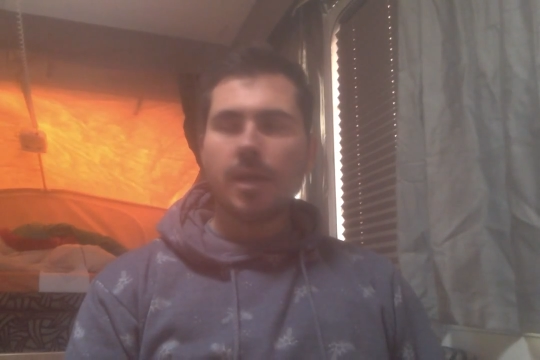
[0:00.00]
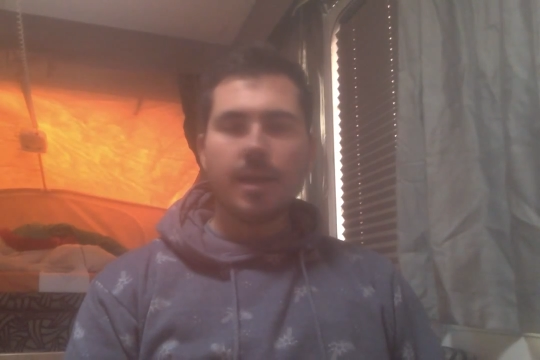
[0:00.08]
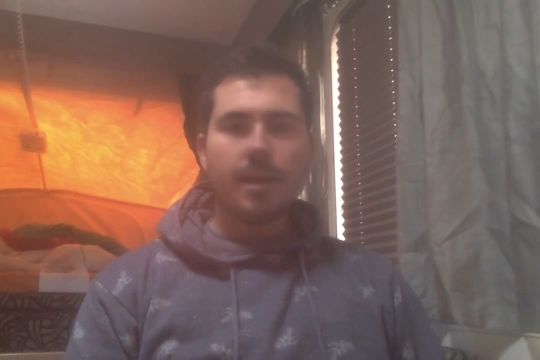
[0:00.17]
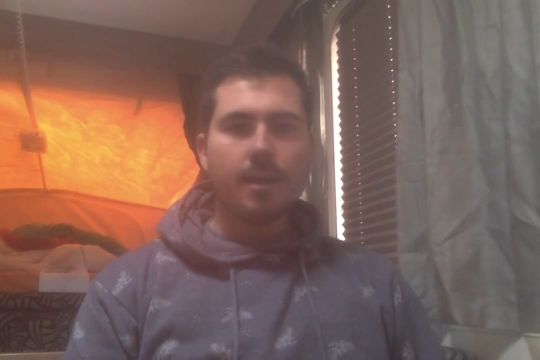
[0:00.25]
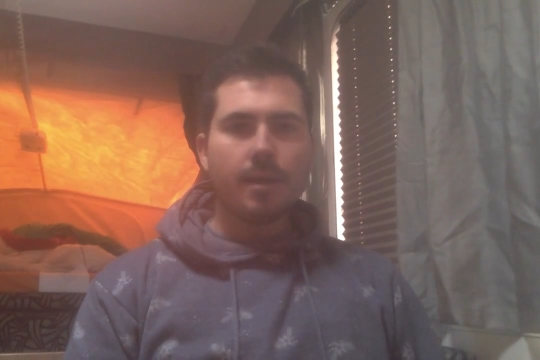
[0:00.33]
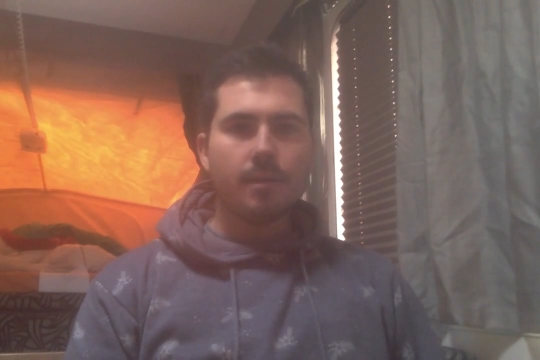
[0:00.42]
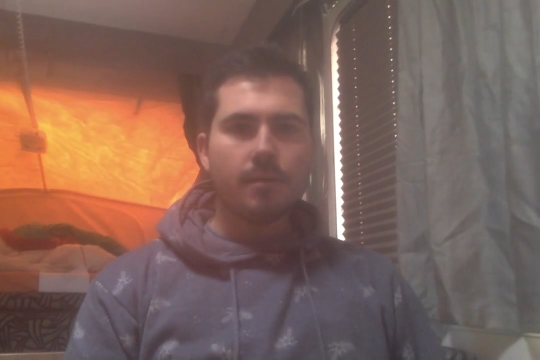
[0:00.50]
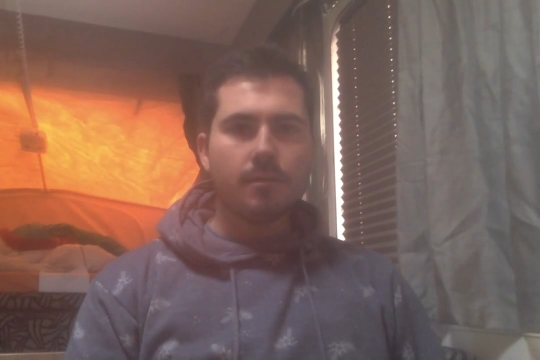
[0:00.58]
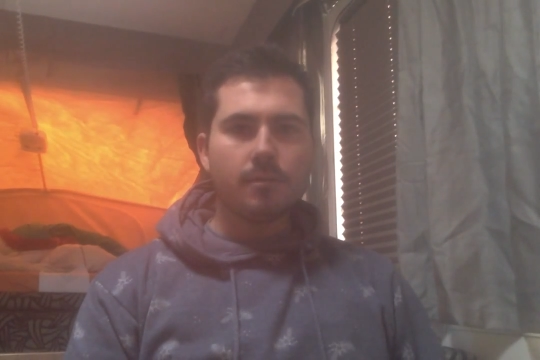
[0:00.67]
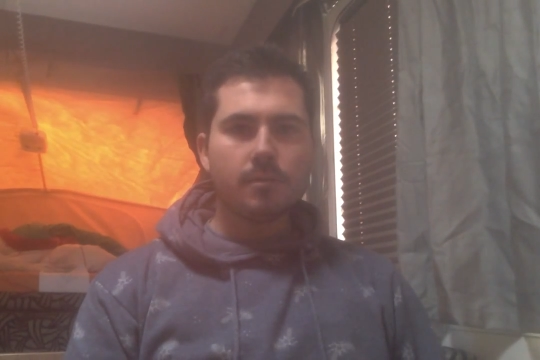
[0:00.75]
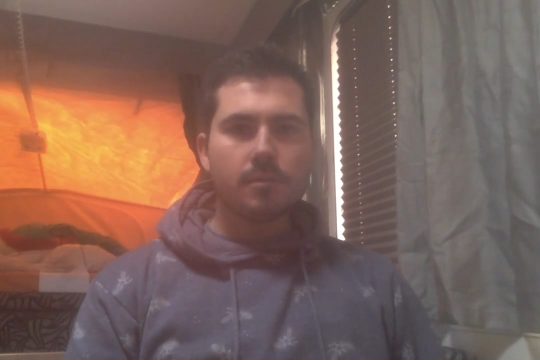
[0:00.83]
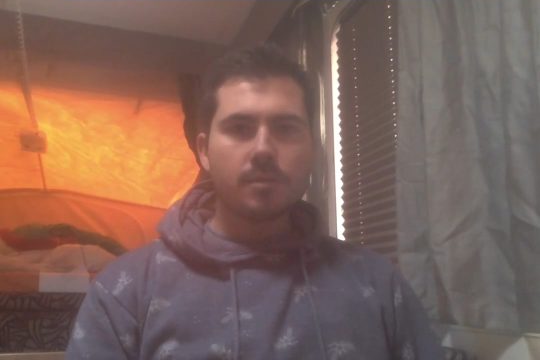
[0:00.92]
and
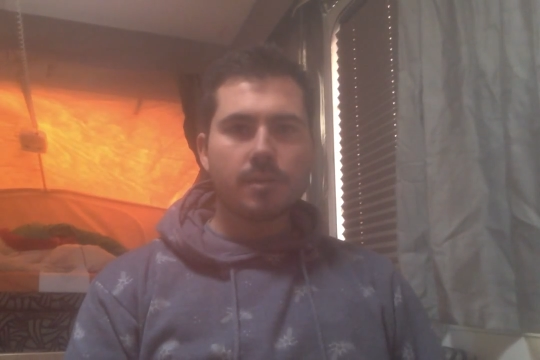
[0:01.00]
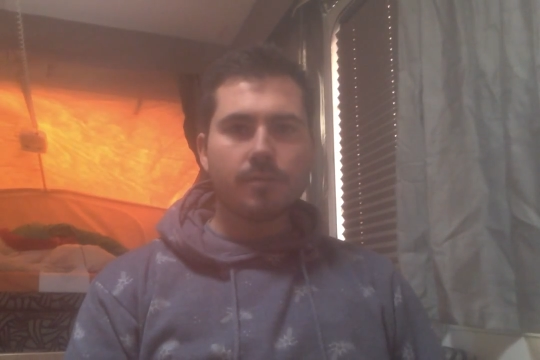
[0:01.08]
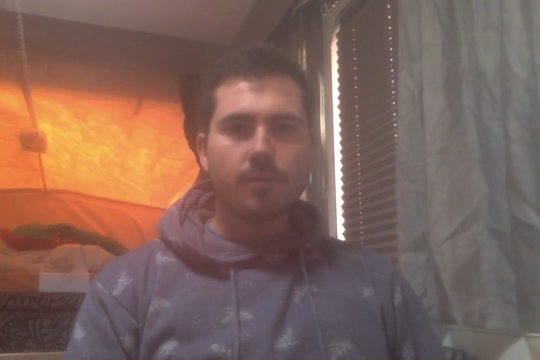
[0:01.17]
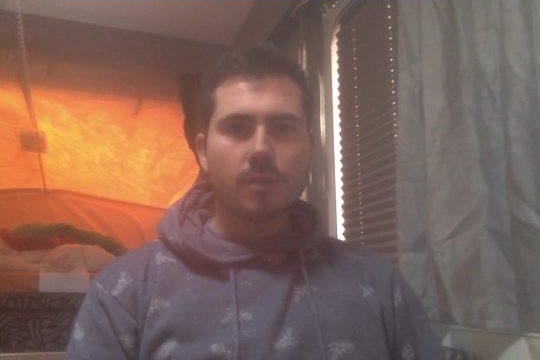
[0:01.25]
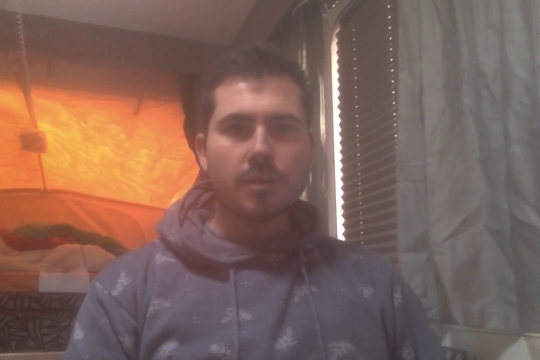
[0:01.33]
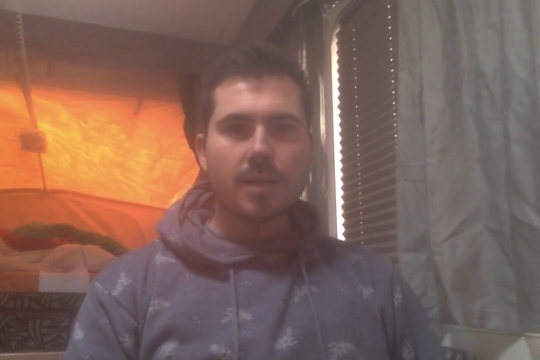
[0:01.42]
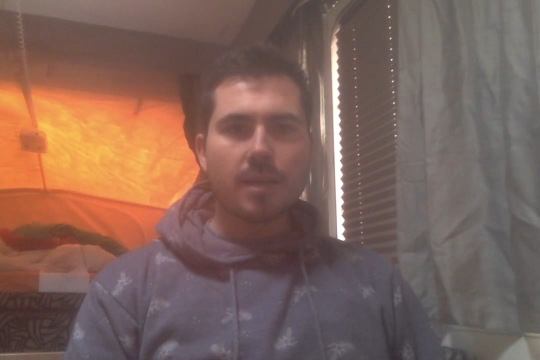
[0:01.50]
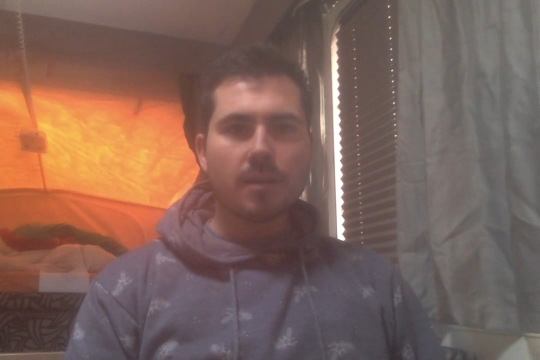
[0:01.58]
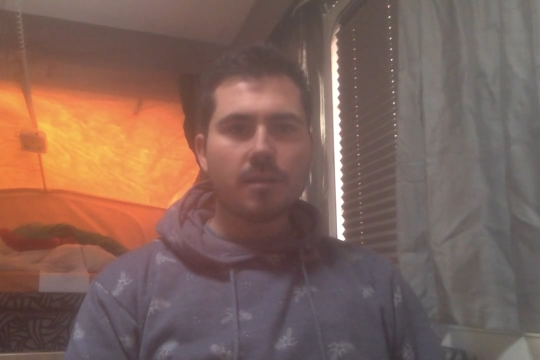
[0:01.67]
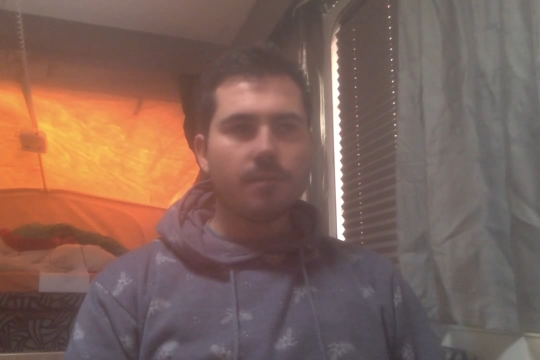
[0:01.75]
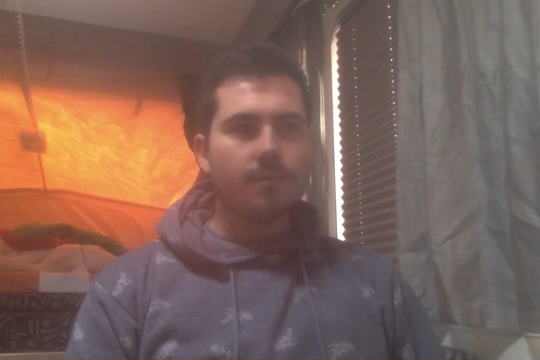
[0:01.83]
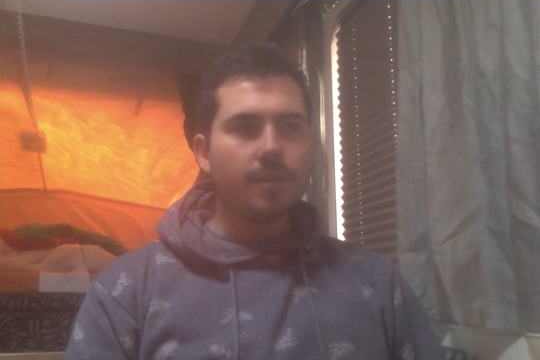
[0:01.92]
stuff like that,
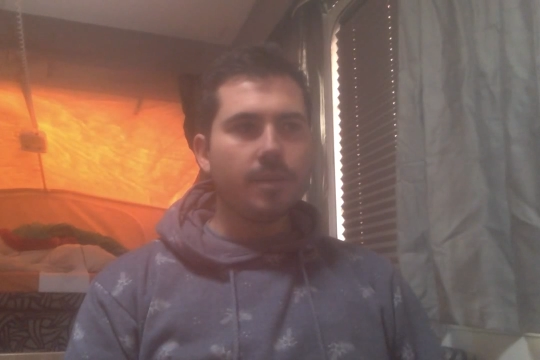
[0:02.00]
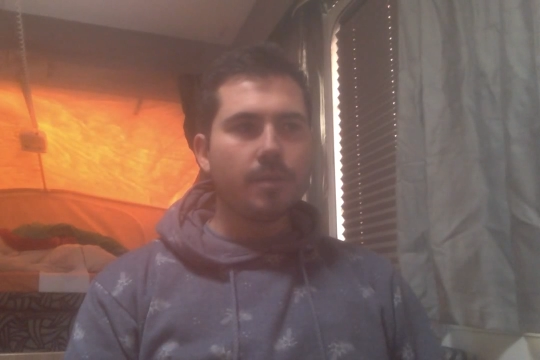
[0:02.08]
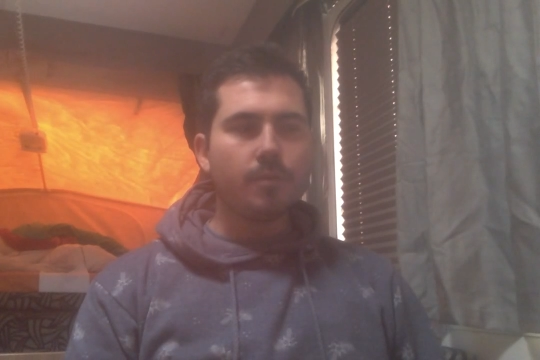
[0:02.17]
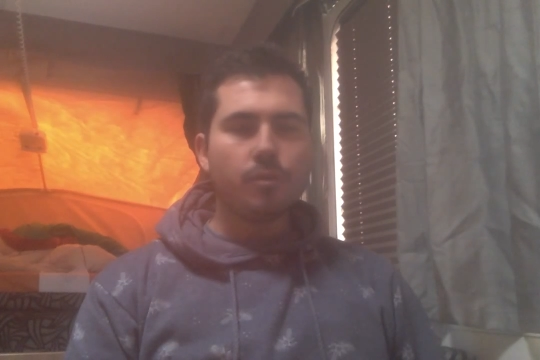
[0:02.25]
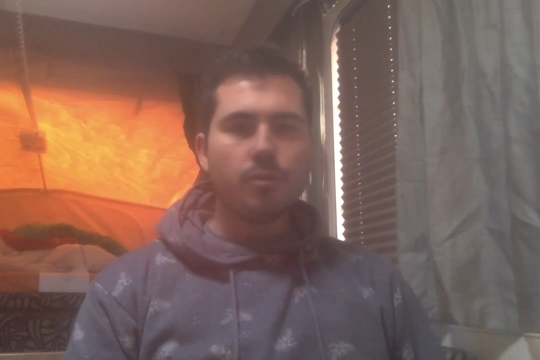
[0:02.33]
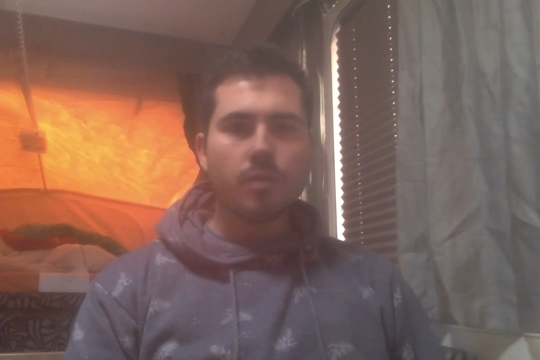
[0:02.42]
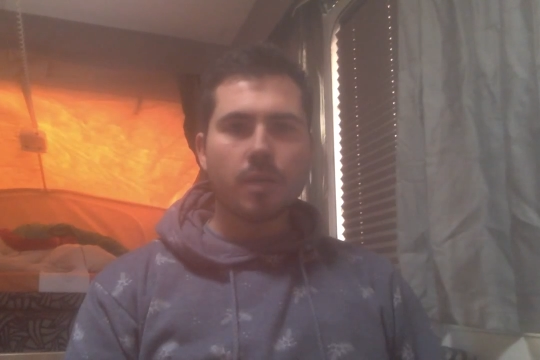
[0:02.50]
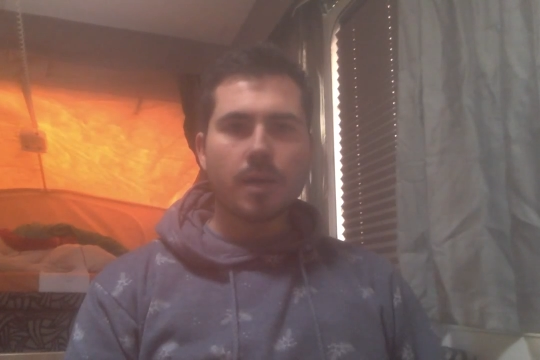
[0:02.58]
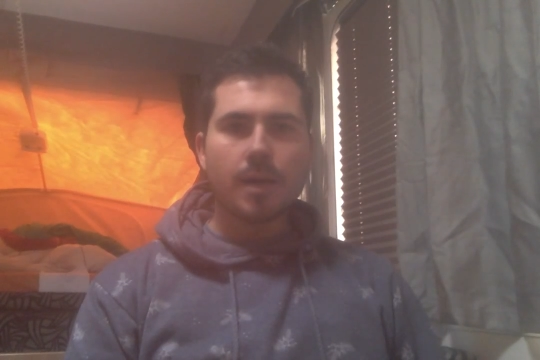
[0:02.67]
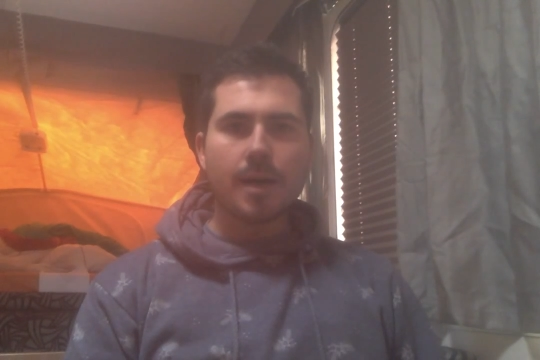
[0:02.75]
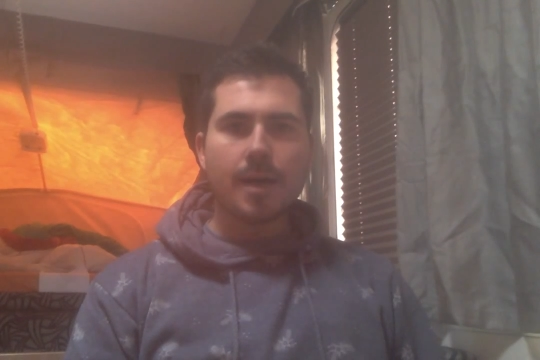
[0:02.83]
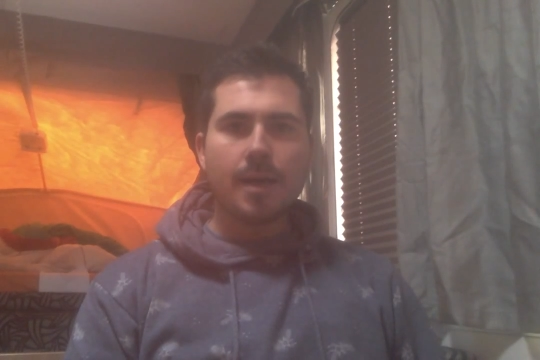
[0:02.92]
like the VW, the
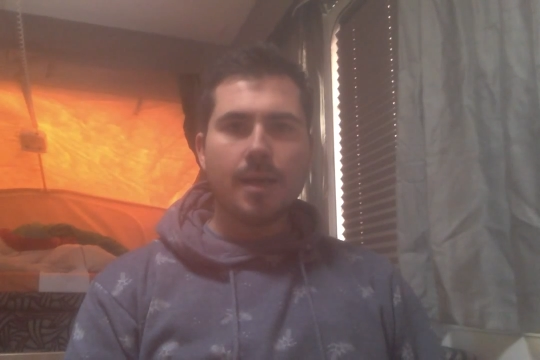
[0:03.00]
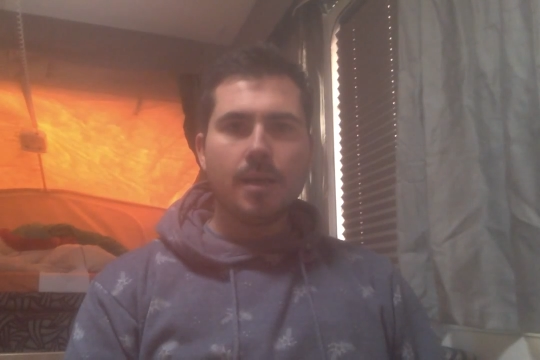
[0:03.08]
car.